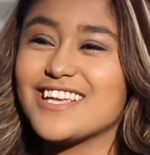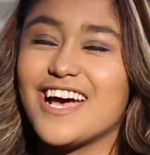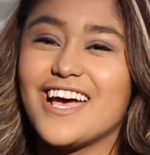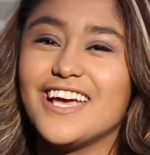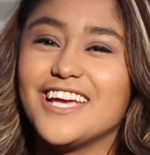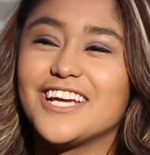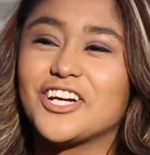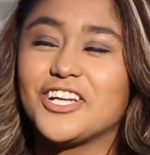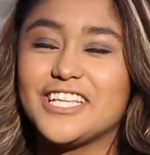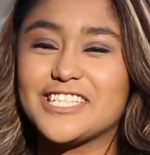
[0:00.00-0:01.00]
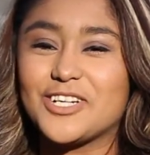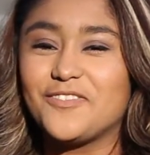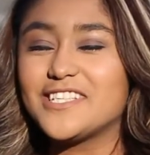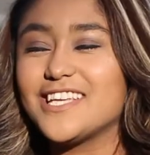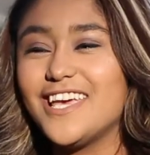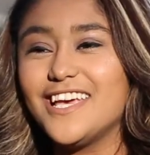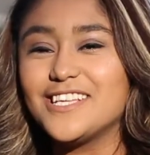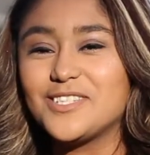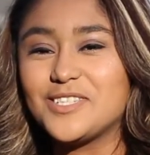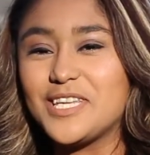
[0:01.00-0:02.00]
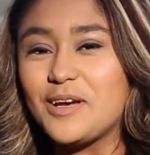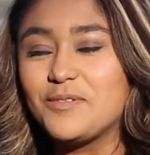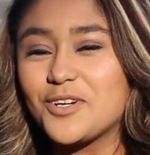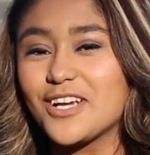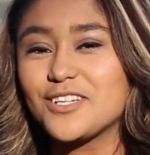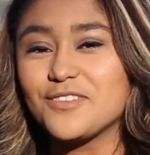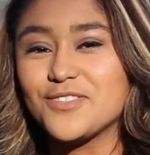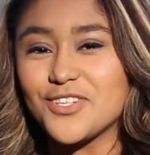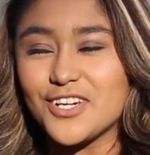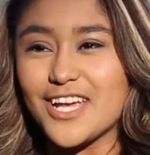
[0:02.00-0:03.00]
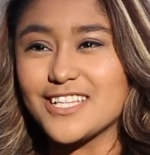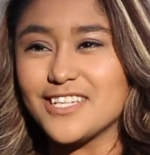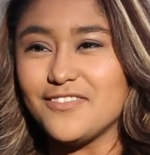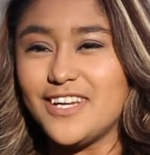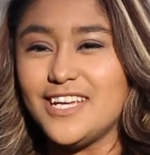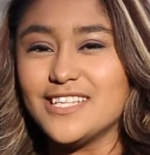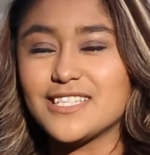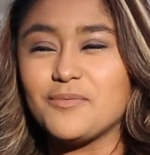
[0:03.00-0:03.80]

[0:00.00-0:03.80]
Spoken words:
I currently serve as the ASUCM Director of Student Activities.